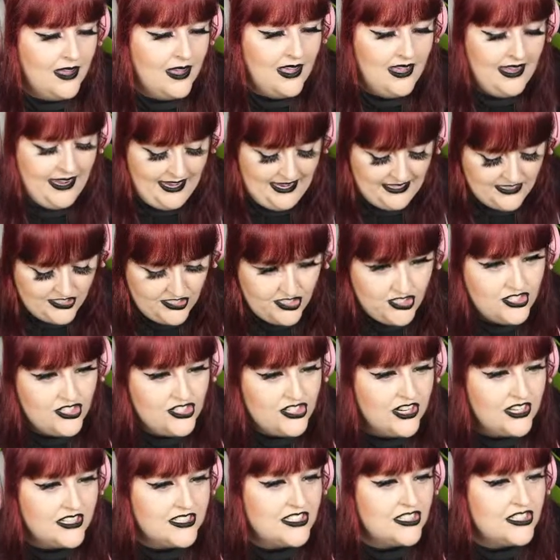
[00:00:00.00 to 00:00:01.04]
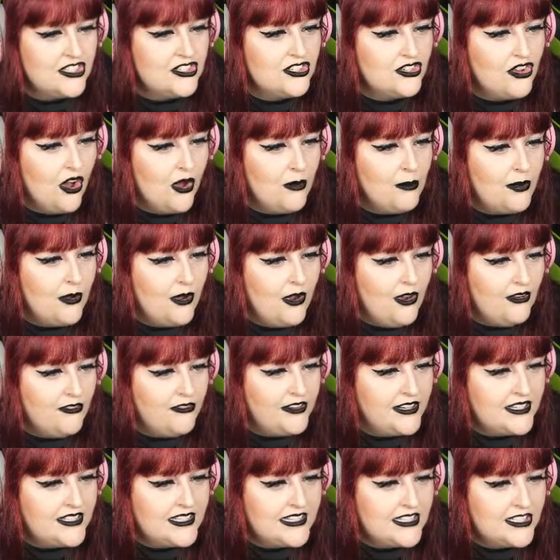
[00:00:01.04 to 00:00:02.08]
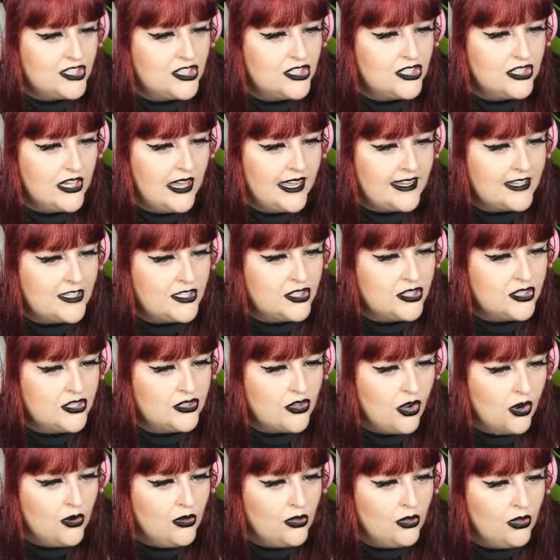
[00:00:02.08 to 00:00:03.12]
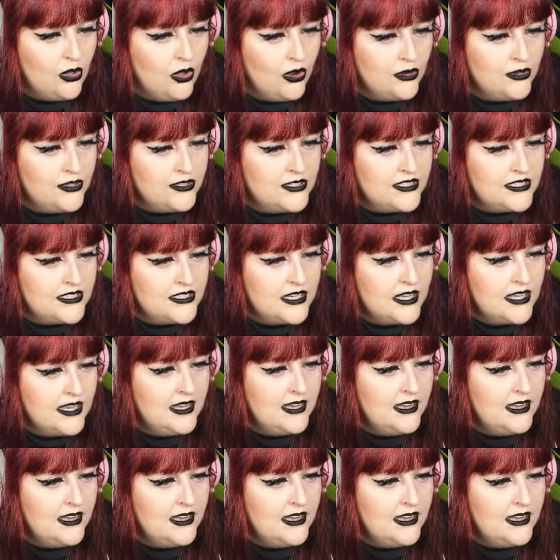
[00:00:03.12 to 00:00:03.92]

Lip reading: It's just not perfect. It's like so close.